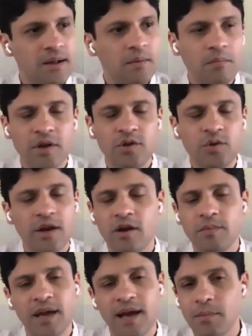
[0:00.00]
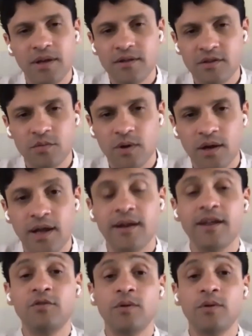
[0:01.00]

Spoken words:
But you cannot be happy in this world unless